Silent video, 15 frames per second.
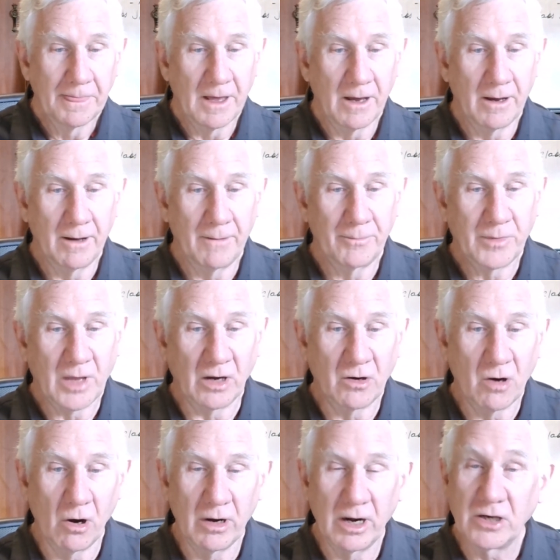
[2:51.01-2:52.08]

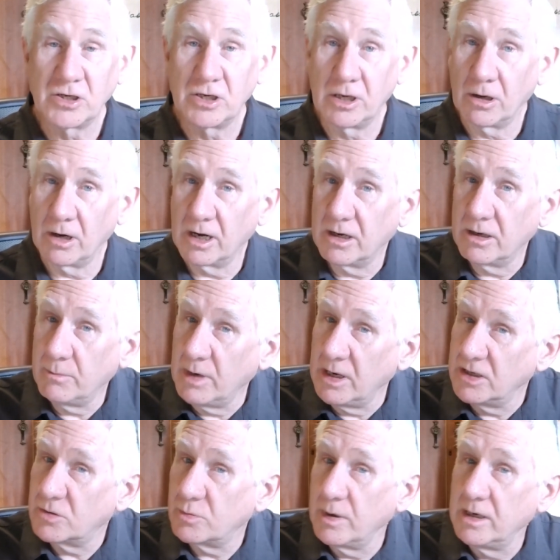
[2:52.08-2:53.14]
Concurrent engineering
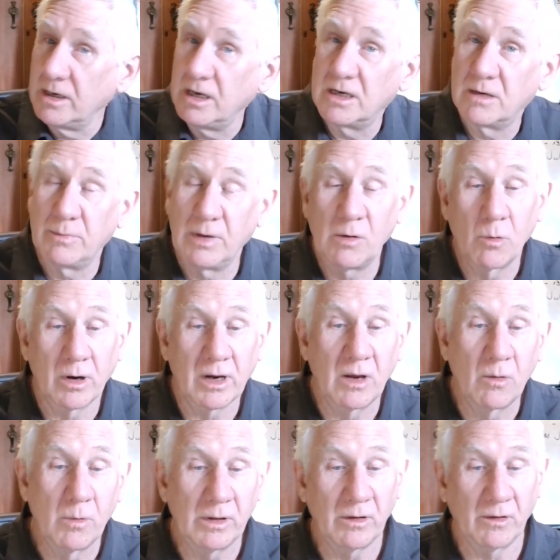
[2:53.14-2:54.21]
means we need to be
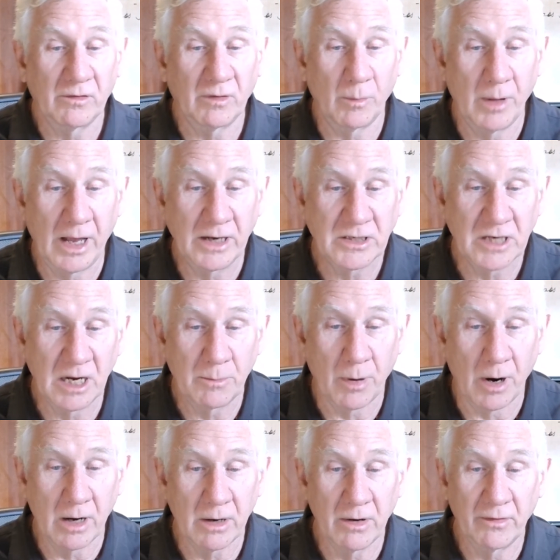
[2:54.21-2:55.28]
working with our supply chain
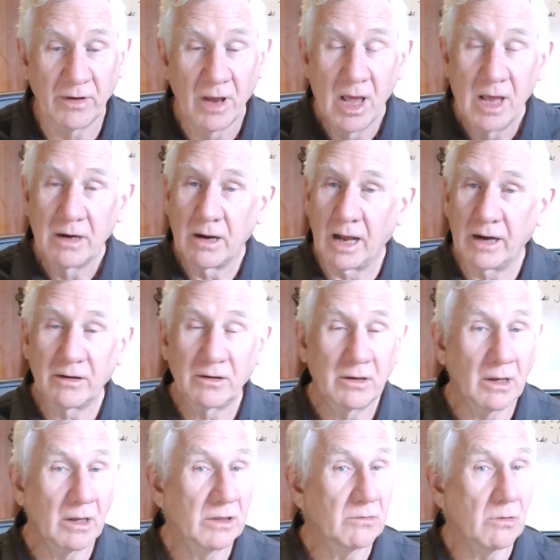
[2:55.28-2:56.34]
partners, not
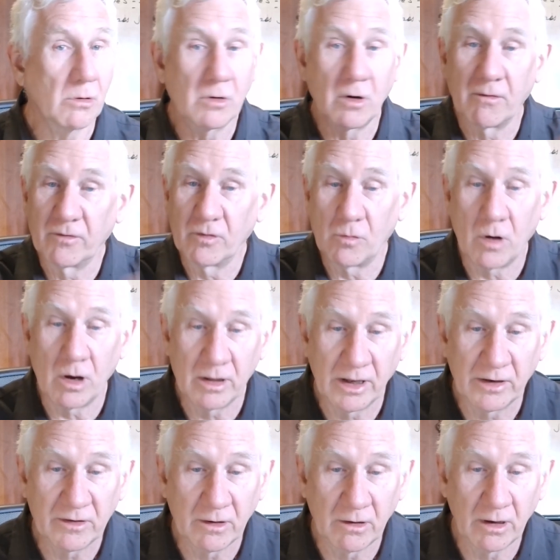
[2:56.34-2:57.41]
throw it over the wall
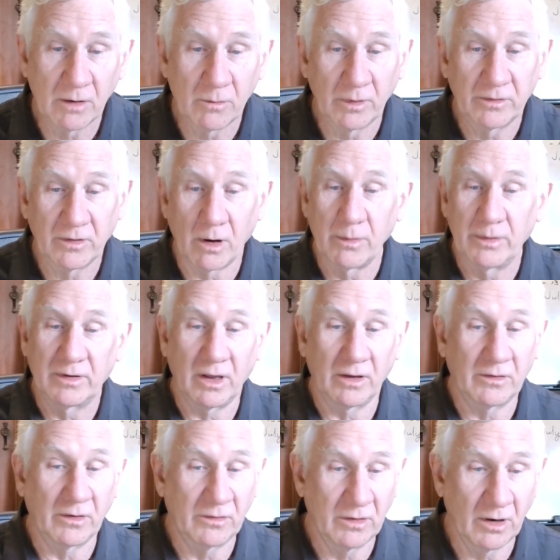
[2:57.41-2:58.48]
engineering, which always
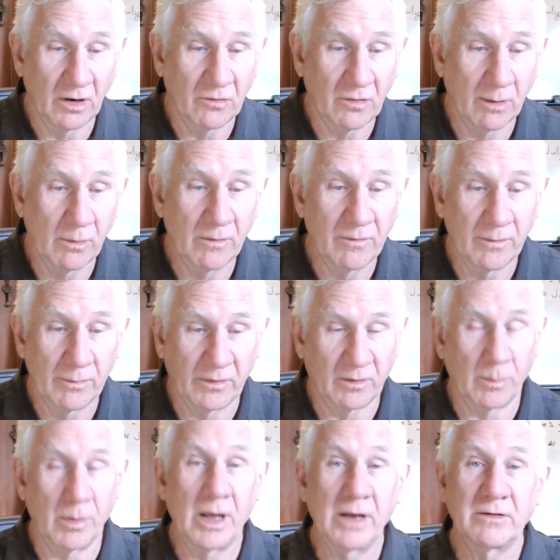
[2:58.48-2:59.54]
gets us into trouble from the
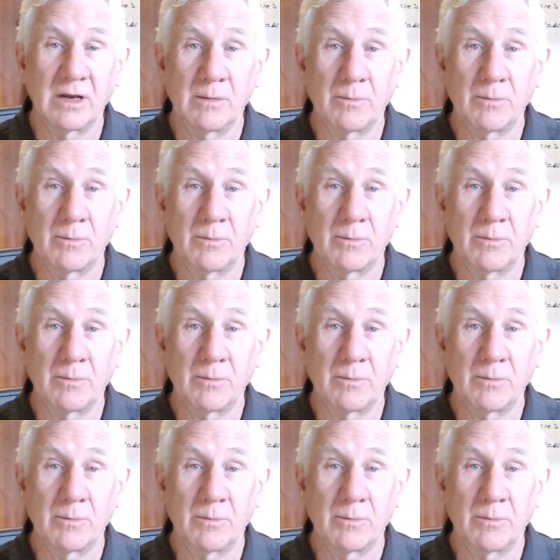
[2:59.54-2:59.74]
supply chain